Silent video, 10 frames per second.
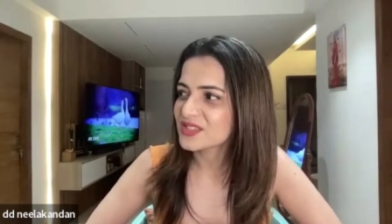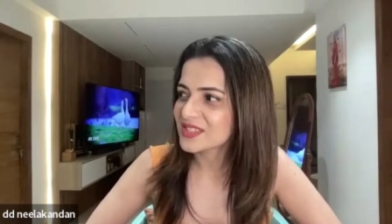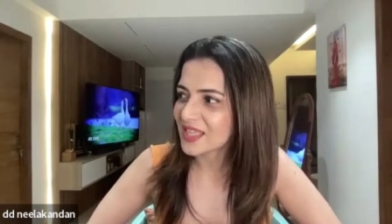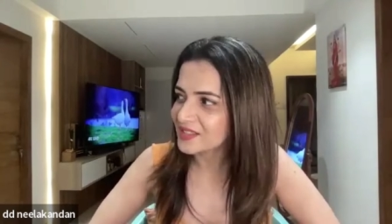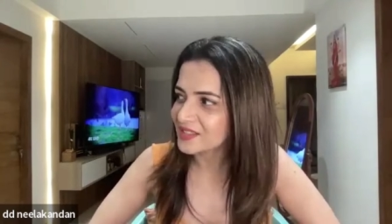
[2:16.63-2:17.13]

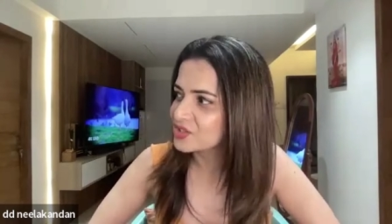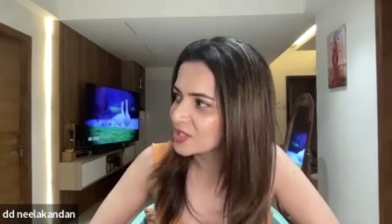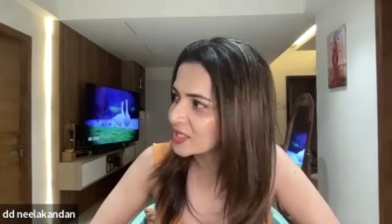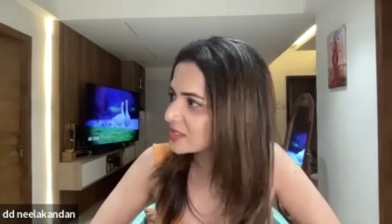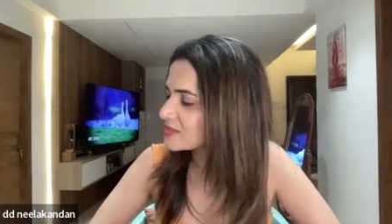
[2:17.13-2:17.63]
setting
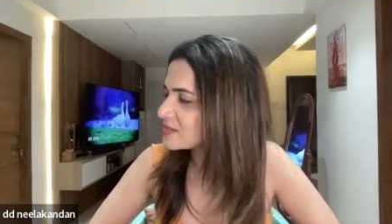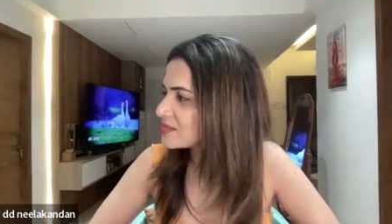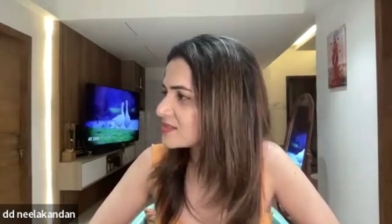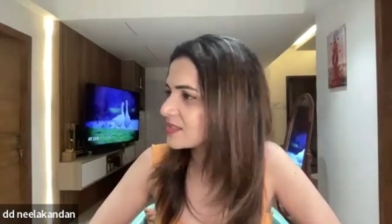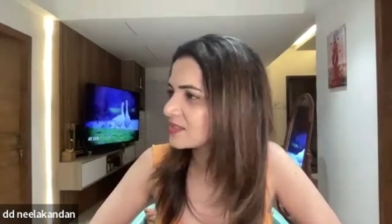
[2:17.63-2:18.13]

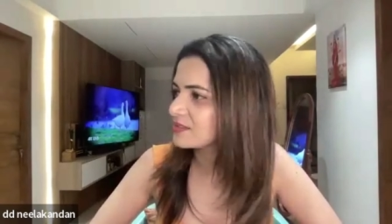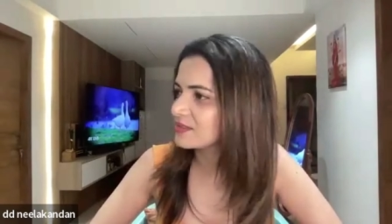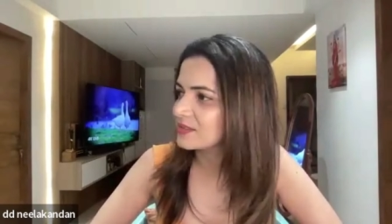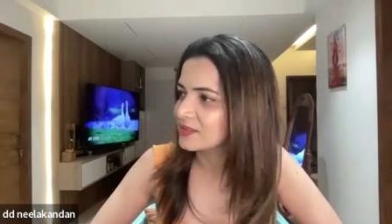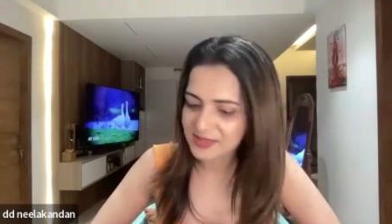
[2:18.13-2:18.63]
trends
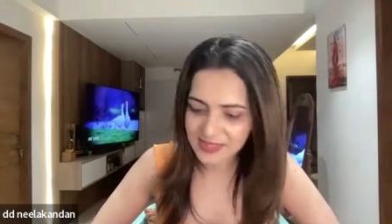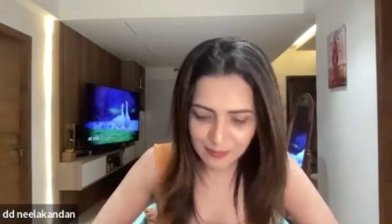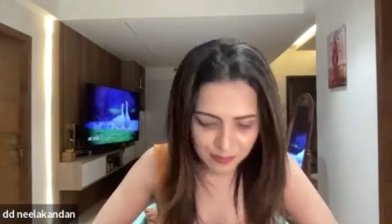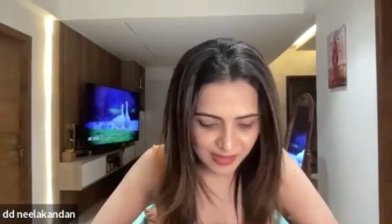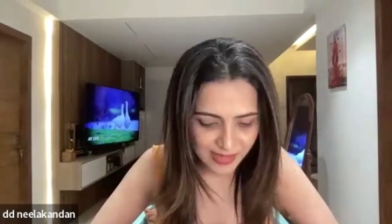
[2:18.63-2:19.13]
and
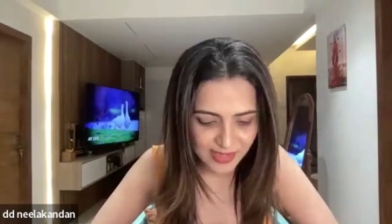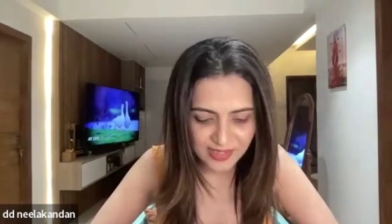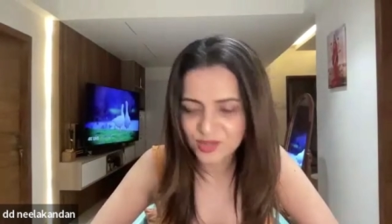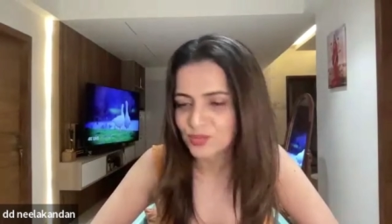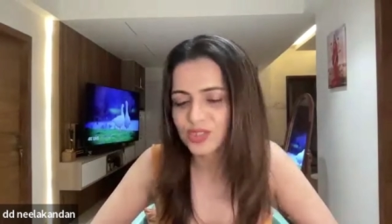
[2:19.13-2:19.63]

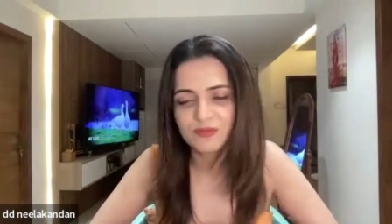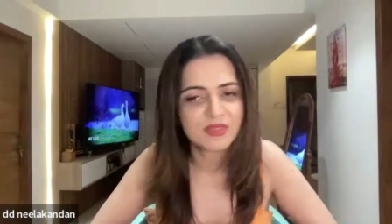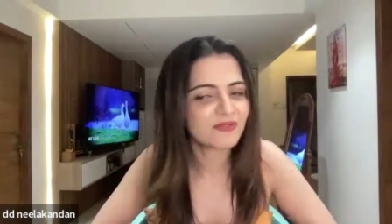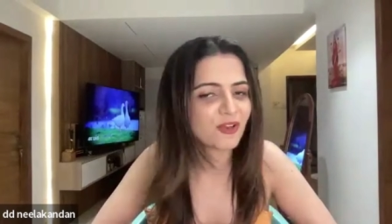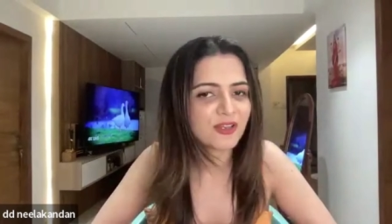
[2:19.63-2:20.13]
templates which have
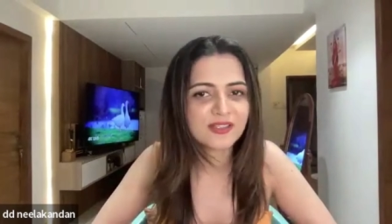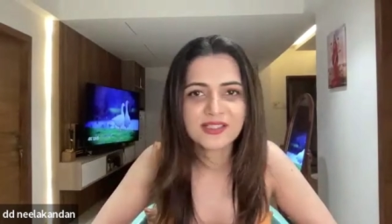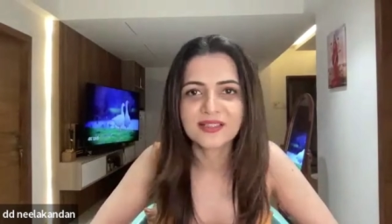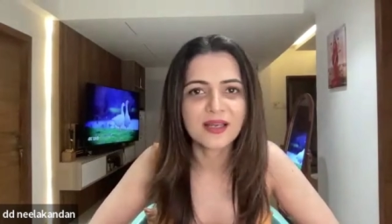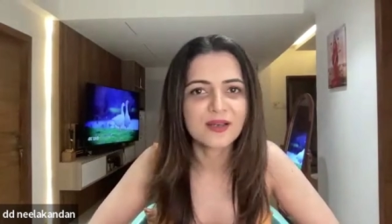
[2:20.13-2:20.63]
been followed
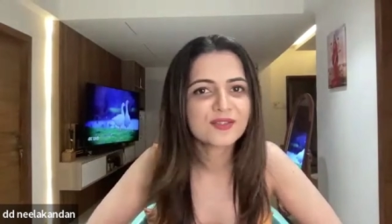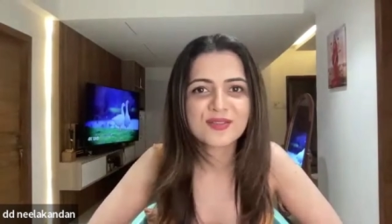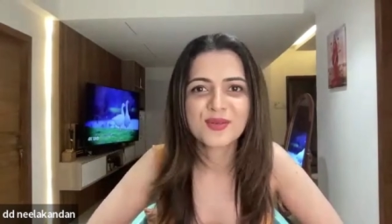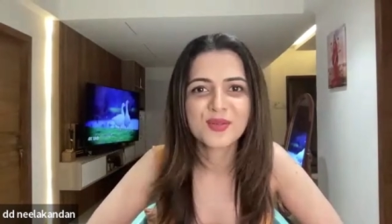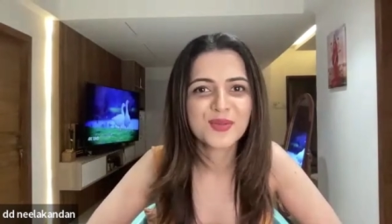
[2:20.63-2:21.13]
till now.
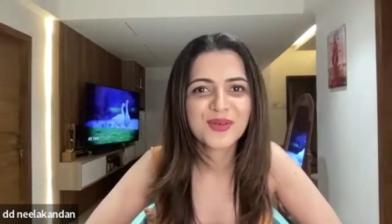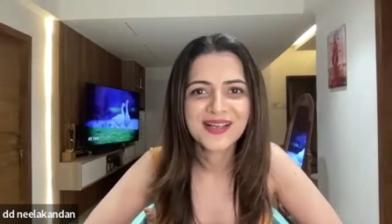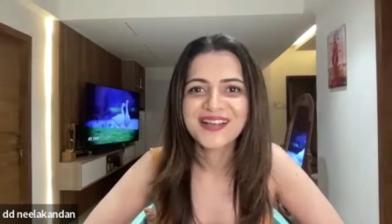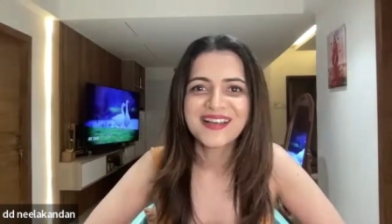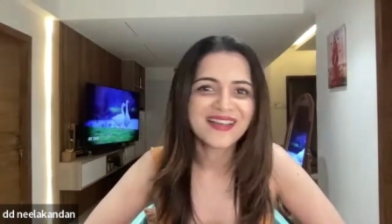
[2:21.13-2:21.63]
So
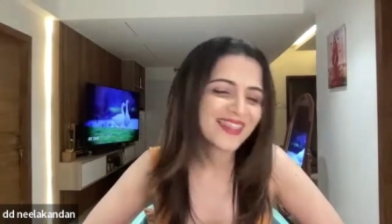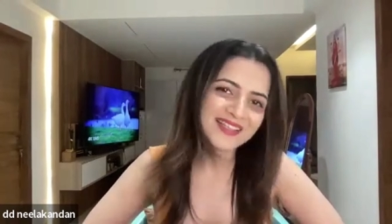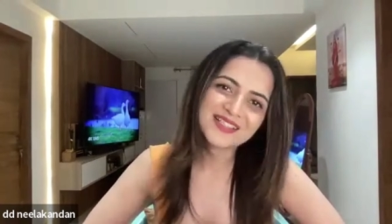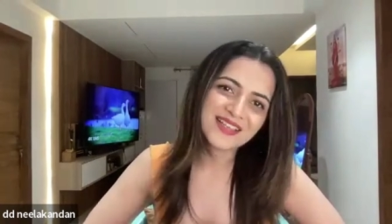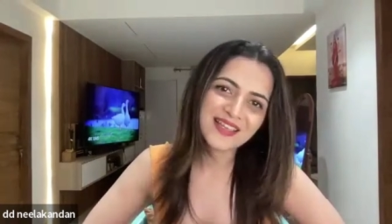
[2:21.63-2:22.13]

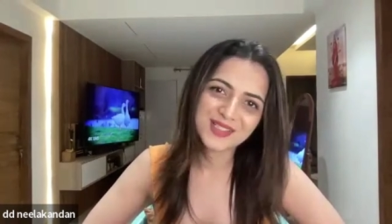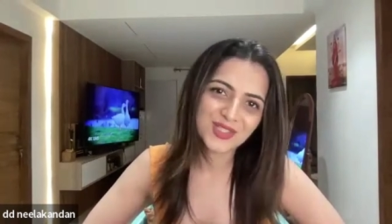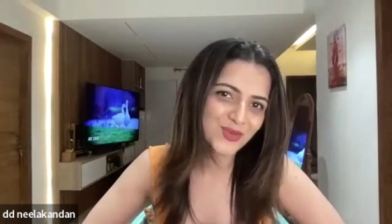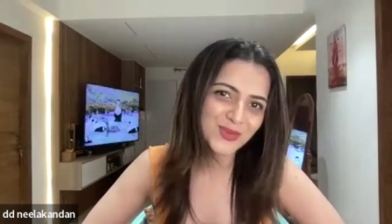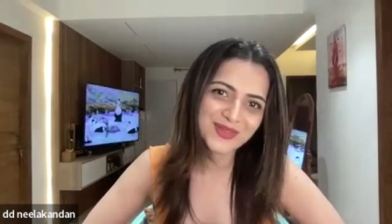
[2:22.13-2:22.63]
that's a nice
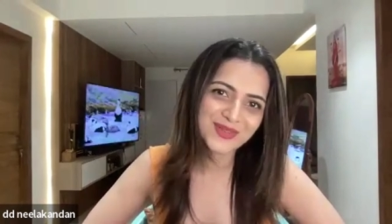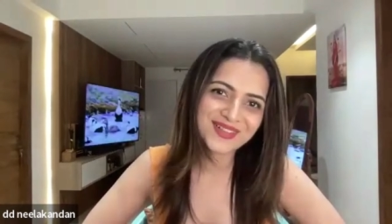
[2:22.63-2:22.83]
show.